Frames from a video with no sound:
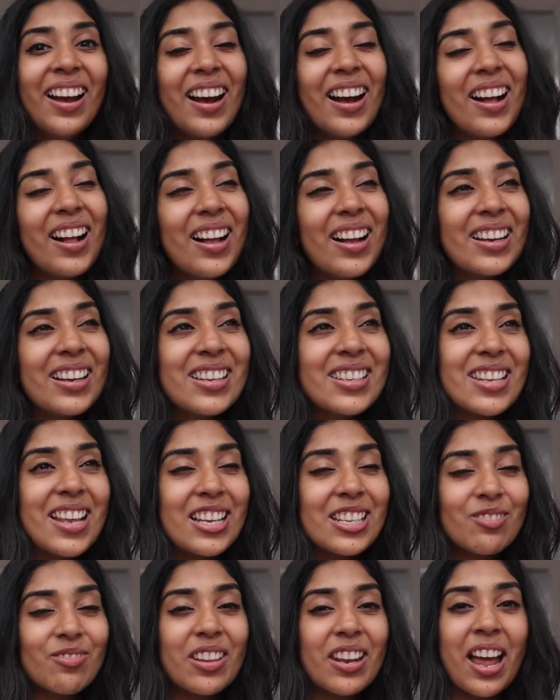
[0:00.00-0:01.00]
because
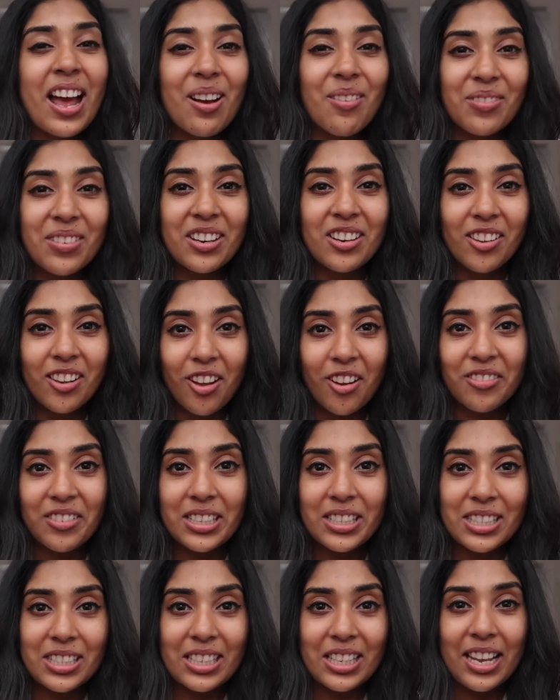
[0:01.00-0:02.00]
that's been happening a lot
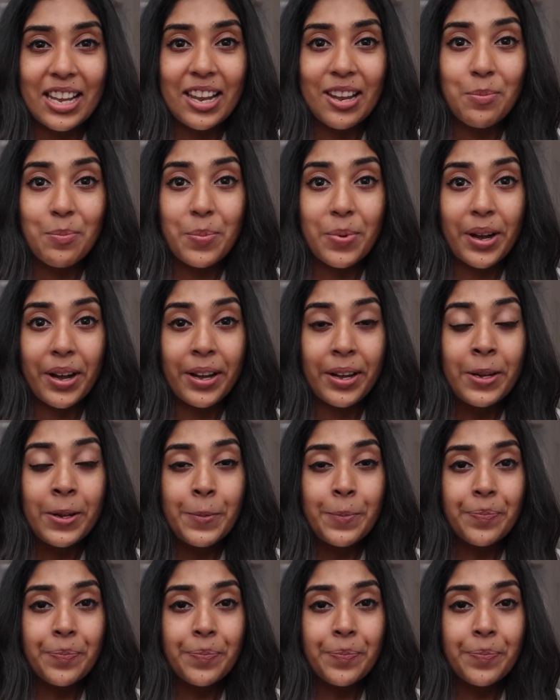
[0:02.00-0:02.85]
recently. But